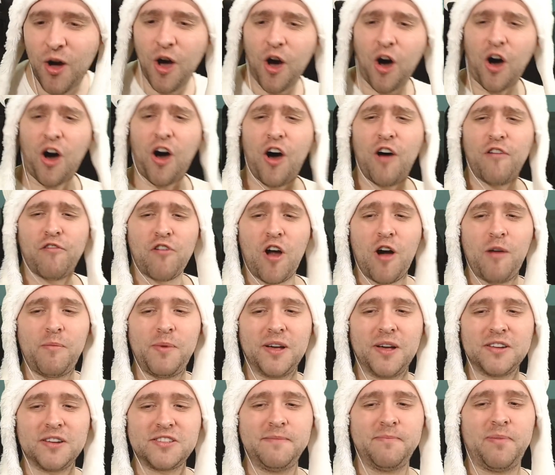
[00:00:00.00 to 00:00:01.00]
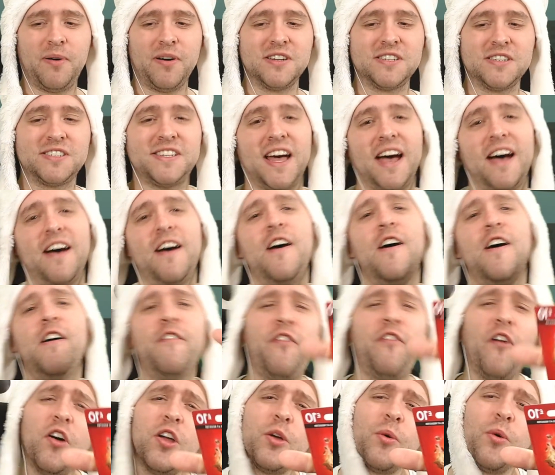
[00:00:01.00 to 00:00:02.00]
of Roblox Imposter
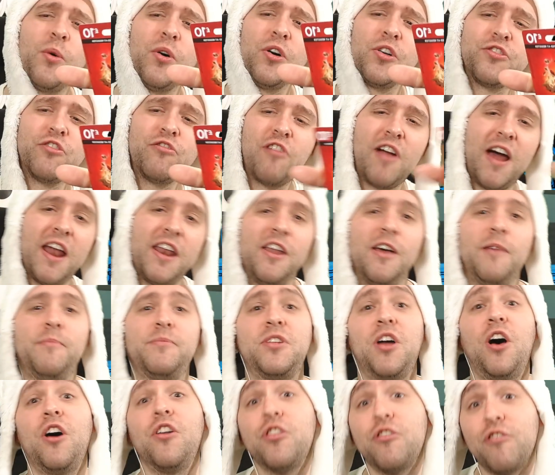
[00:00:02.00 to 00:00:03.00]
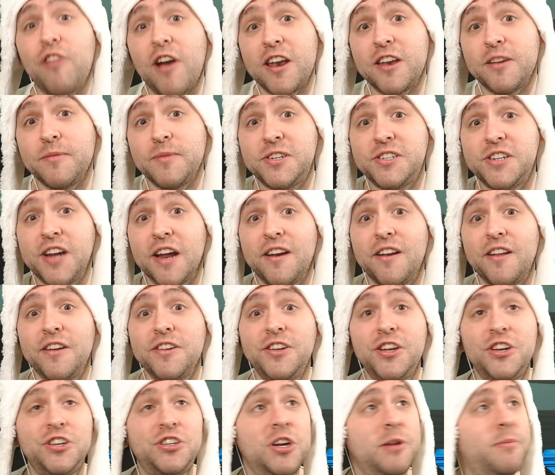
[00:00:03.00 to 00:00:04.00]
for you awesome randoms on the Randomist channel on
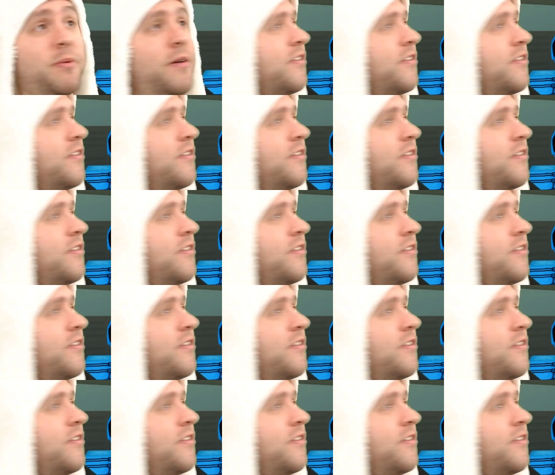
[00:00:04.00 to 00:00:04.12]
YouTube, of